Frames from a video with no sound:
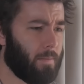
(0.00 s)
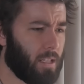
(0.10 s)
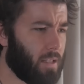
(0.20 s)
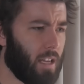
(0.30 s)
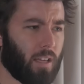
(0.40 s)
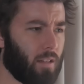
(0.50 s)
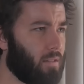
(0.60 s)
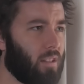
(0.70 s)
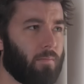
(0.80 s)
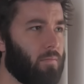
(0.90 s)
I'm just taking
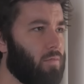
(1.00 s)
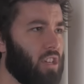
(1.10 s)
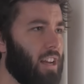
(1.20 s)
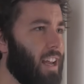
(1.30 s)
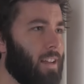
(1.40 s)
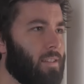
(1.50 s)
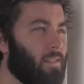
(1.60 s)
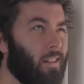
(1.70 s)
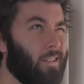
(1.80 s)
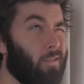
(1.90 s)
some Gen
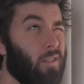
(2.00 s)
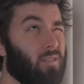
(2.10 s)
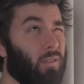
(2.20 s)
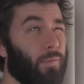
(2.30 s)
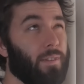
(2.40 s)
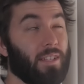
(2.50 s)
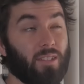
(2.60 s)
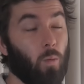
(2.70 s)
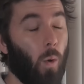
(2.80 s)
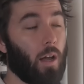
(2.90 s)
Eds, Introductory
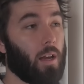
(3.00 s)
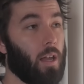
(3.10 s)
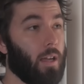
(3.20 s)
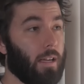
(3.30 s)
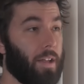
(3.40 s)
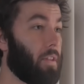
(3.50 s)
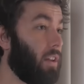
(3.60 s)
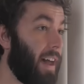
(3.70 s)
Physics 1, and the